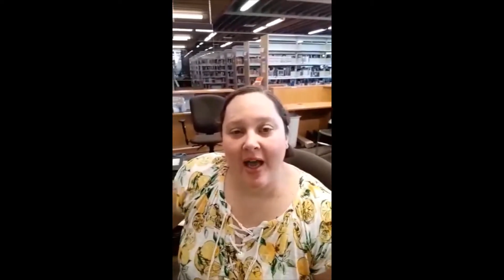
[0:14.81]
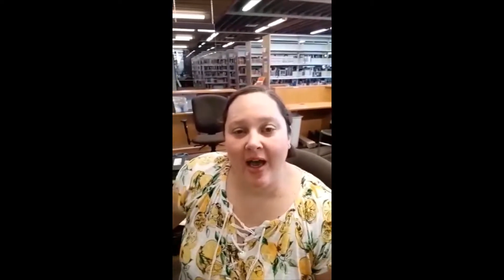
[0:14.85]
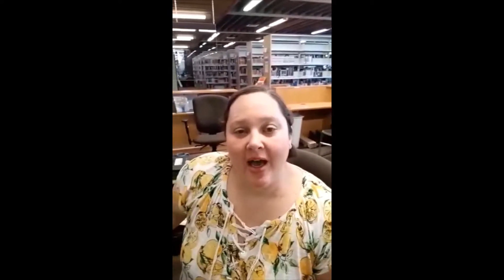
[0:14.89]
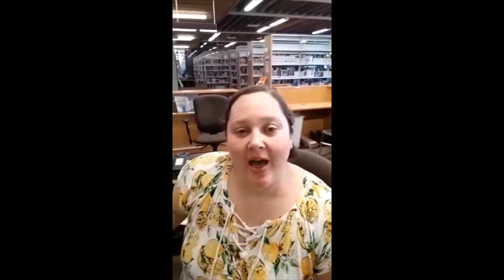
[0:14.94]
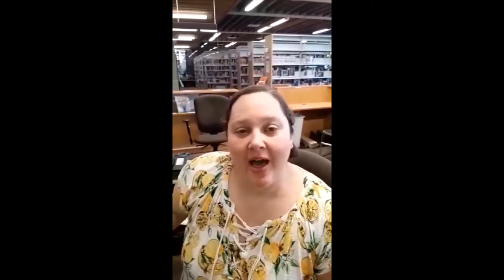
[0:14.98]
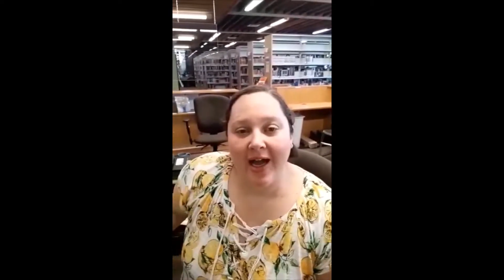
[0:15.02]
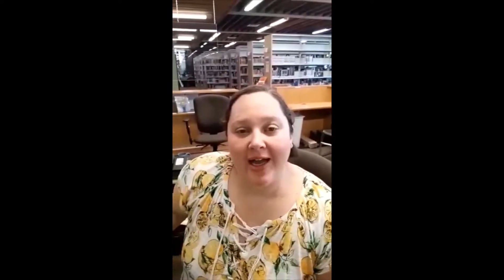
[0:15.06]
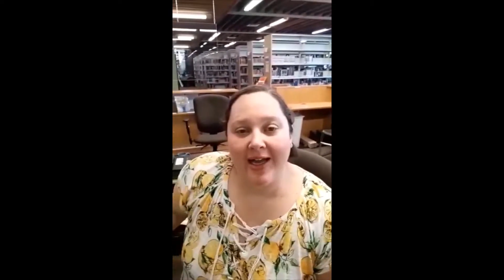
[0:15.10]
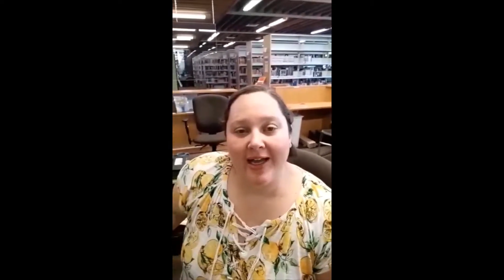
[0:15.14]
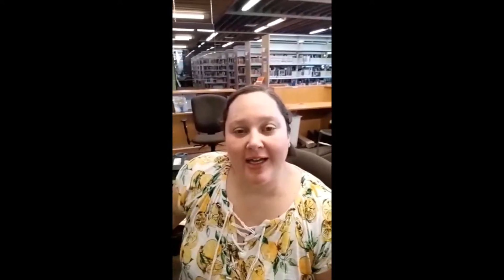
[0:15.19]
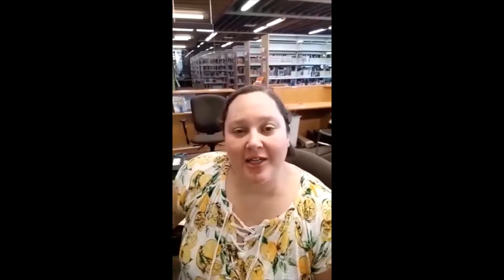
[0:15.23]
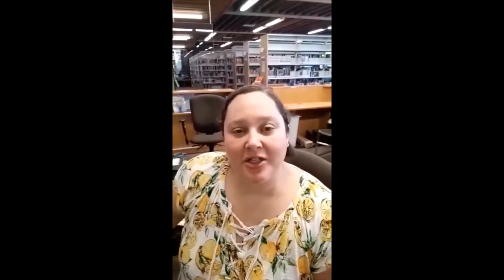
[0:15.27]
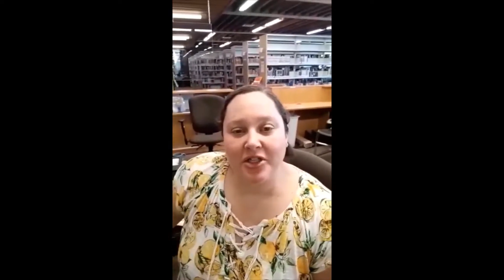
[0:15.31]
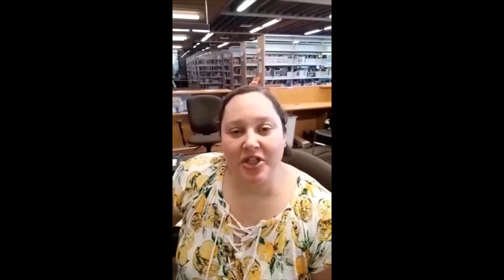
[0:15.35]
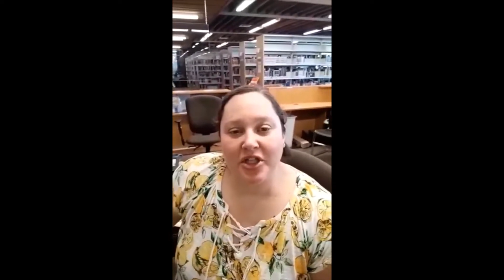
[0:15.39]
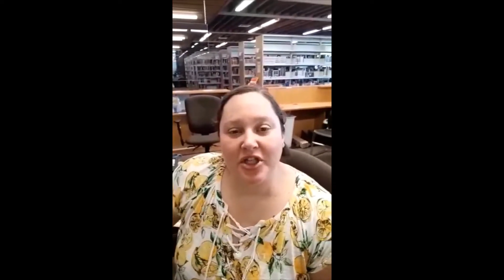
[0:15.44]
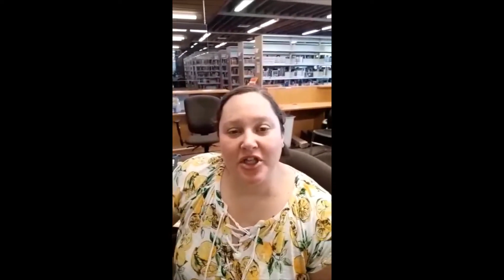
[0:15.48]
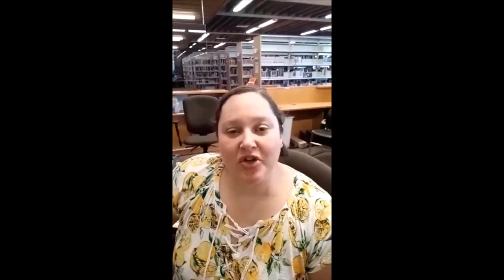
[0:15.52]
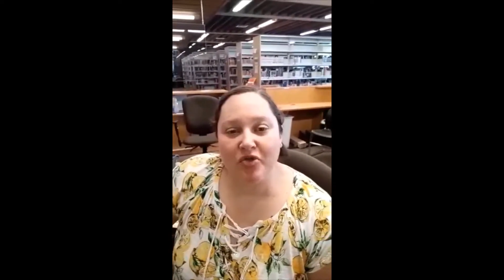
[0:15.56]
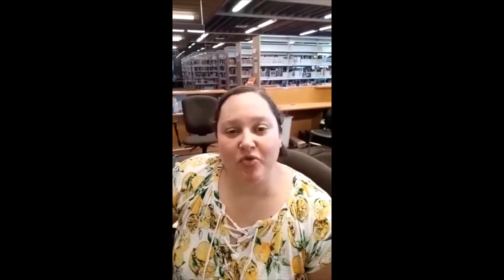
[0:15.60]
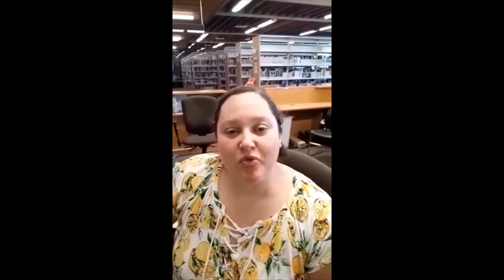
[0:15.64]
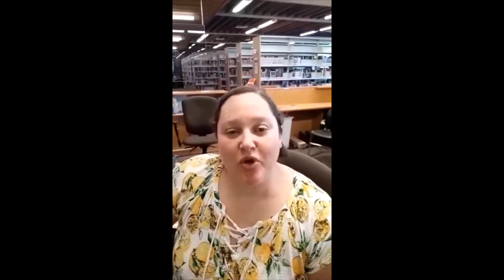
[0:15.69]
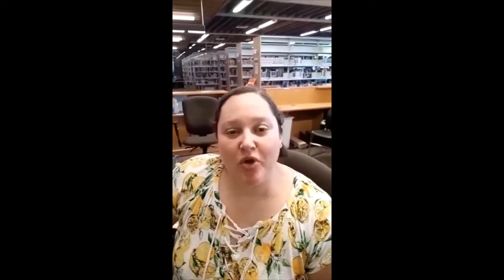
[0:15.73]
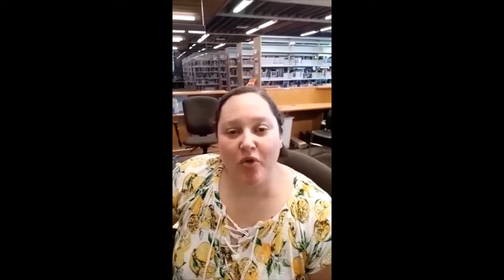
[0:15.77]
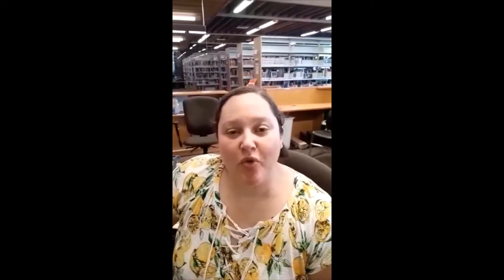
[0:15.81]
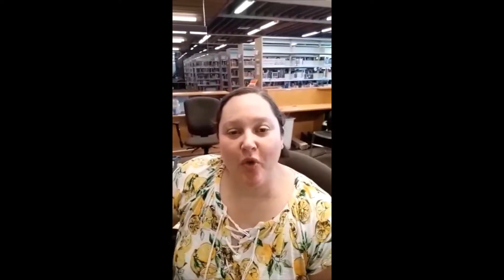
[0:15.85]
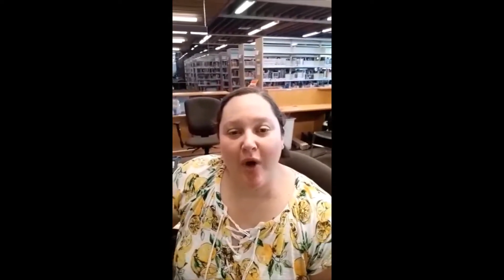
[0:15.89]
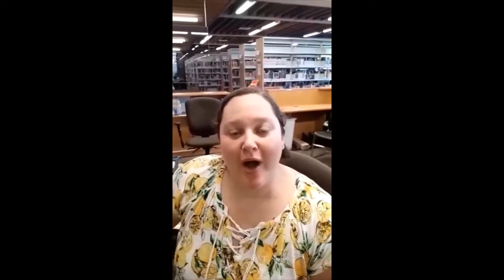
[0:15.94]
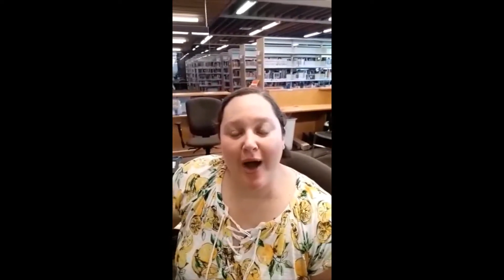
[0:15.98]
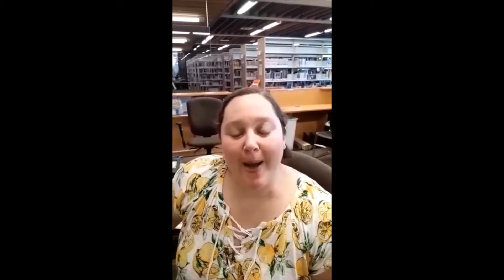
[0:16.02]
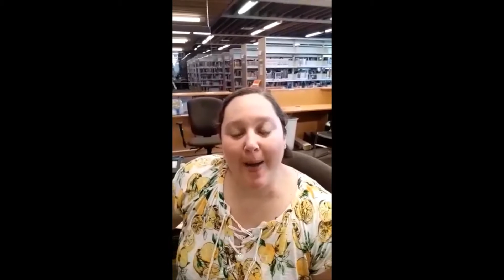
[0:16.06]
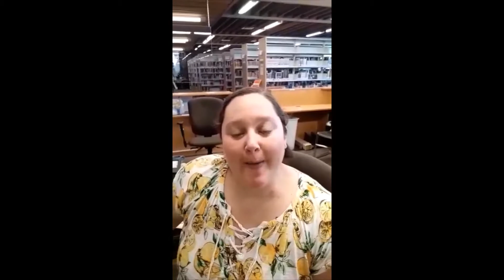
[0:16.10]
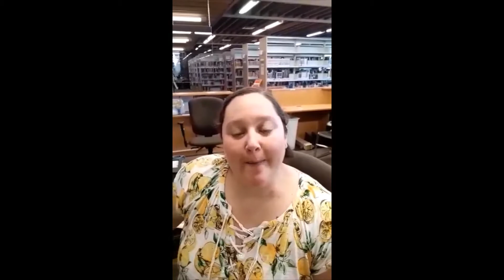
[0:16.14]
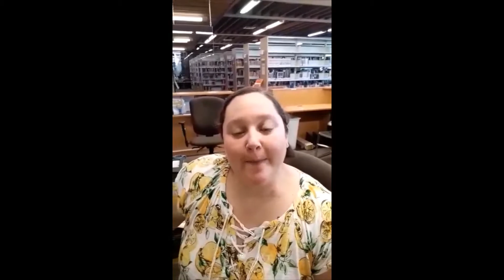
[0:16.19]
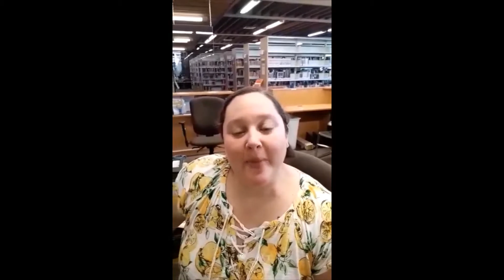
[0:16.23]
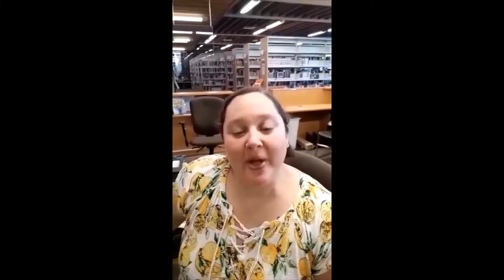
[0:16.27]
I actually grew
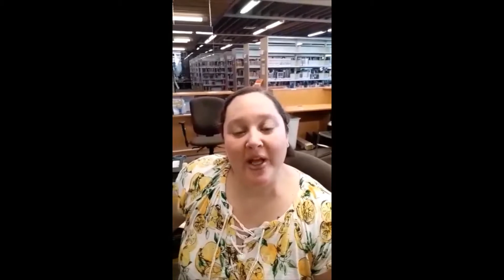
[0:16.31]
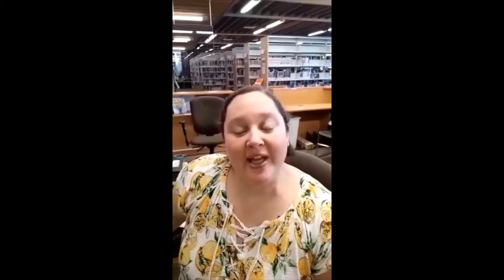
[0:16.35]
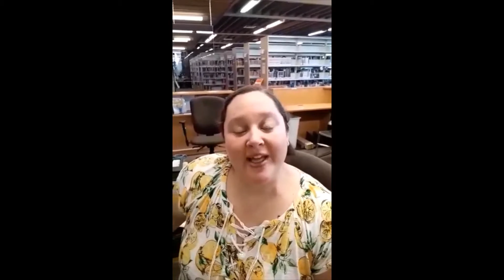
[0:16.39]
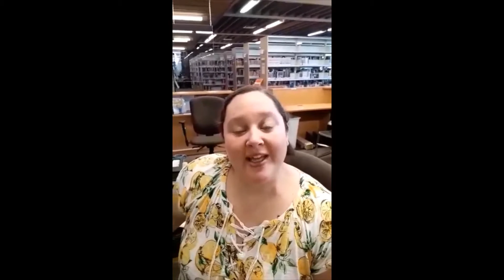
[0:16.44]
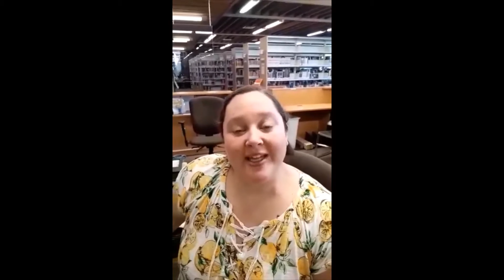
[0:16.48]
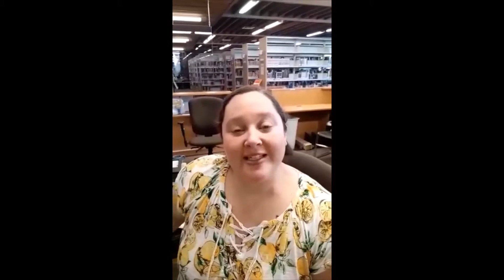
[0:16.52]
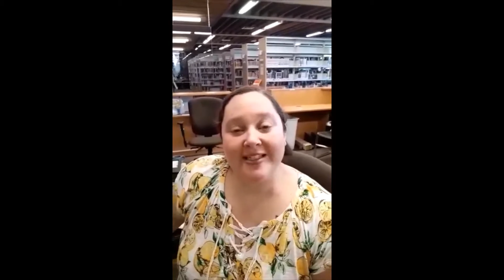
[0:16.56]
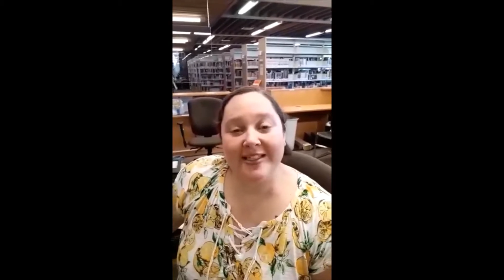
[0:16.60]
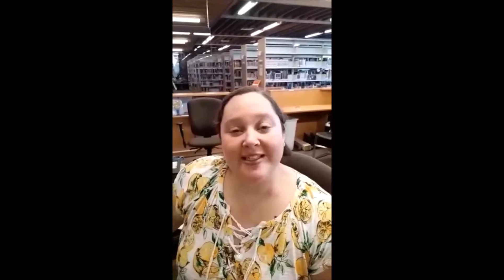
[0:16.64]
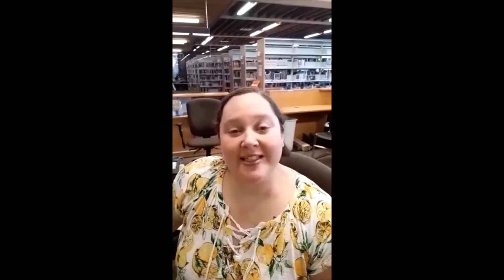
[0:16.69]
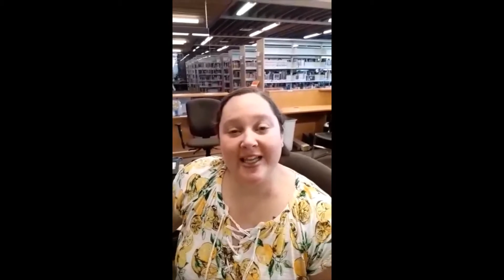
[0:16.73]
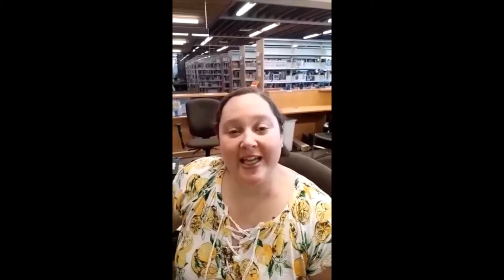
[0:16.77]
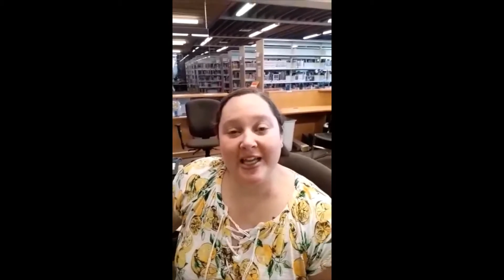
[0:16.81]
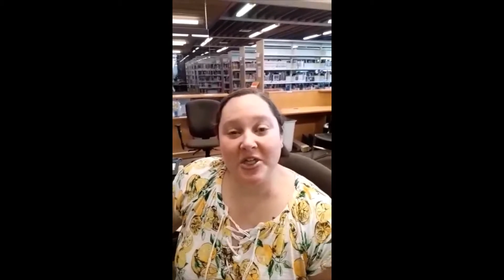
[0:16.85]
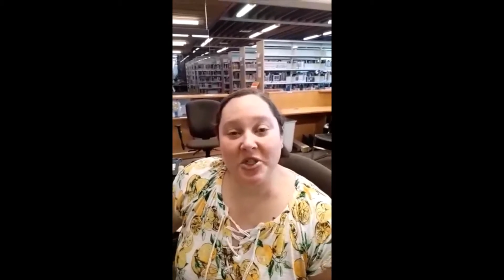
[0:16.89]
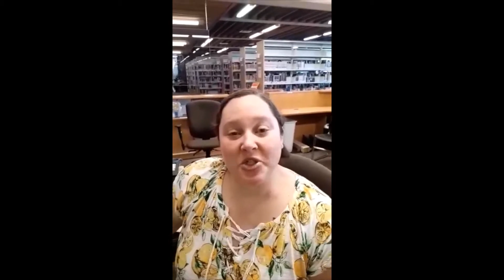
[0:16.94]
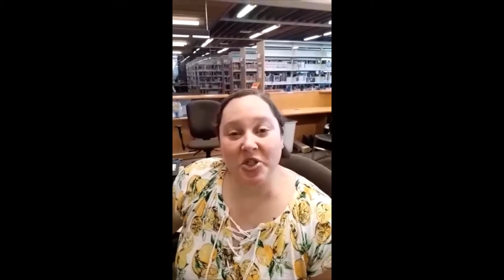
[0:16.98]
up in St.